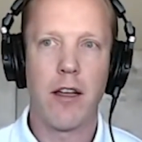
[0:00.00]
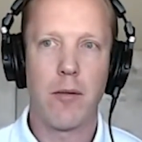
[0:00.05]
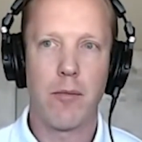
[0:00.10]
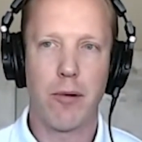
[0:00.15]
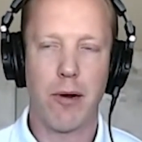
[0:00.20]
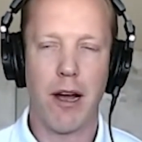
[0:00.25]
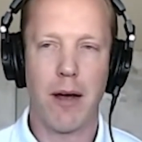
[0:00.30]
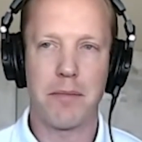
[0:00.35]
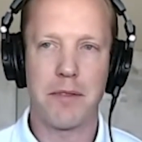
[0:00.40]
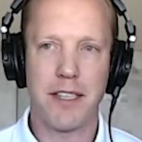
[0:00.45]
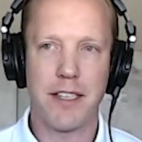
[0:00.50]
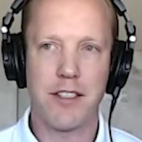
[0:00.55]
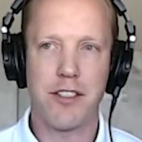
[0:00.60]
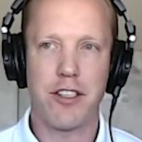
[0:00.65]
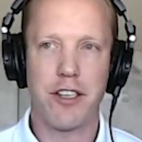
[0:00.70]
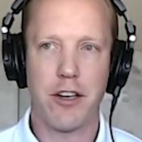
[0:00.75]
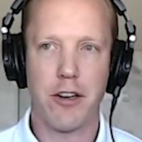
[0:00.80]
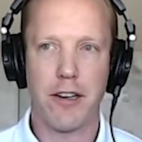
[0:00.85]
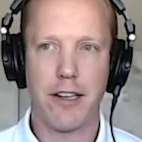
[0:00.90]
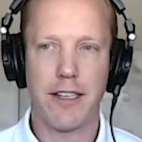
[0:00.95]
Prompt
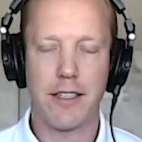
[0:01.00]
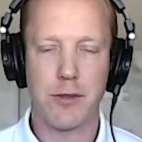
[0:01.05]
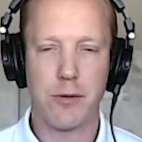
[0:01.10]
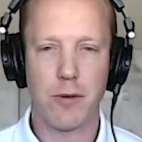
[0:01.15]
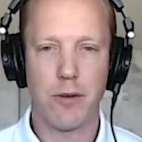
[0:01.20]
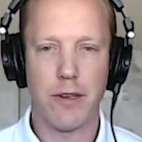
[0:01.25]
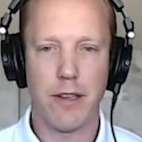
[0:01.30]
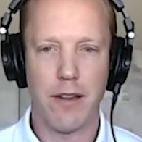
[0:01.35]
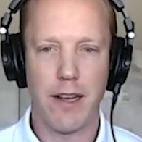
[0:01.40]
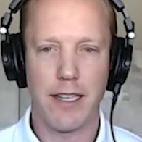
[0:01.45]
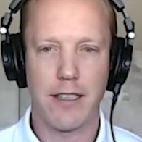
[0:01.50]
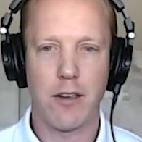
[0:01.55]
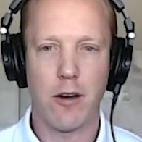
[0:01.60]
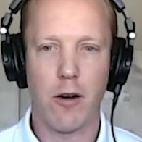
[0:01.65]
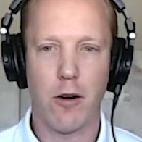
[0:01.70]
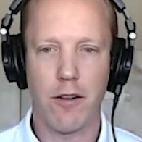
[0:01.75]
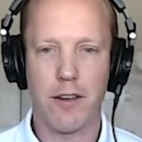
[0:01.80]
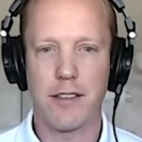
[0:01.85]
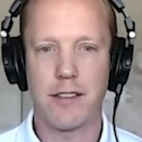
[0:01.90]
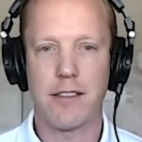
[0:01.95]
engineering is really like the
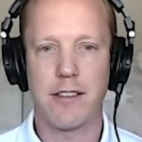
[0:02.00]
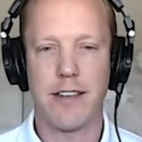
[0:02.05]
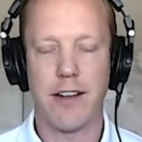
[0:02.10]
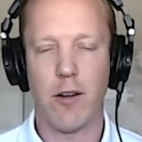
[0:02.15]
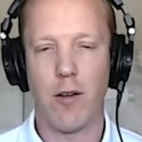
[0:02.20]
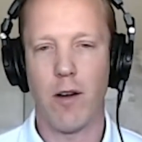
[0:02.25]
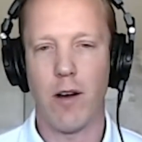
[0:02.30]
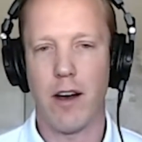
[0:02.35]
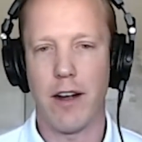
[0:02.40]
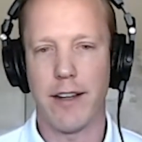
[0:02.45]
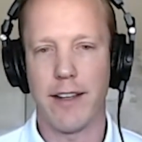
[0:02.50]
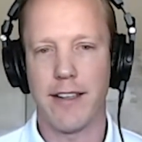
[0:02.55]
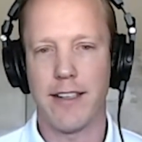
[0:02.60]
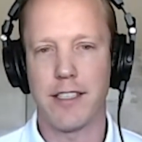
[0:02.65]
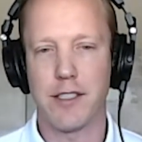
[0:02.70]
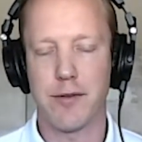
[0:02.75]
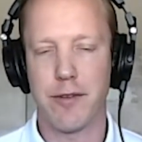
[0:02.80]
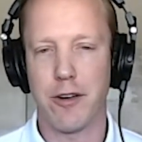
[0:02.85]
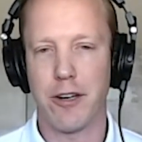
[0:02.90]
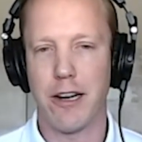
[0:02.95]
hardest skill on it,
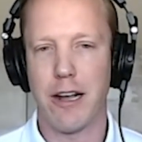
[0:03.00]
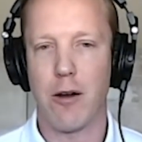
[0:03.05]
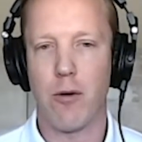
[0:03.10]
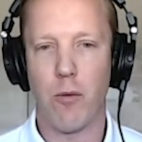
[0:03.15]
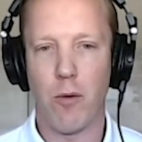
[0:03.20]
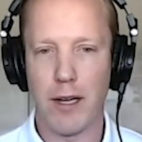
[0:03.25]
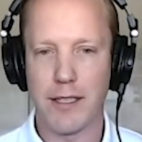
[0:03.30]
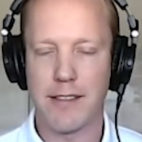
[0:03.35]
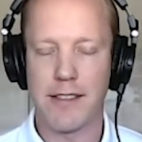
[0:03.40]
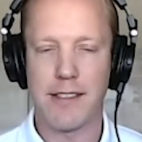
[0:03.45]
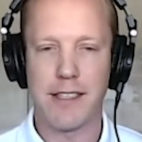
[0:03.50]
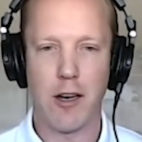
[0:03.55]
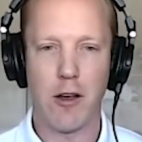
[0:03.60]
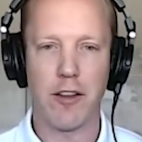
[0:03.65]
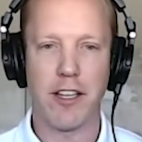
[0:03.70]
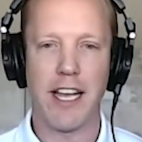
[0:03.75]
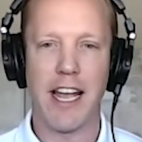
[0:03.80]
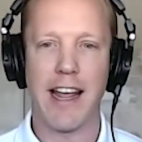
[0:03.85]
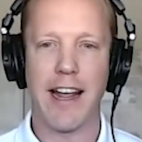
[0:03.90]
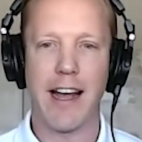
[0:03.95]
is figuring out what to tell
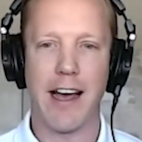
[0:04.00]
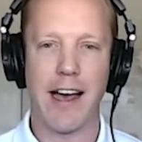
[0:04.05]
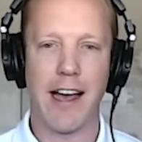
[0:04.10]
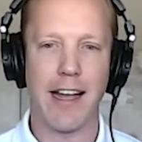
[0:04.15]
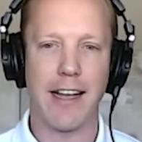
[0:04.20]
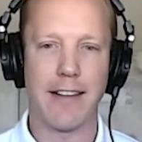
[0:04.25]
the AI.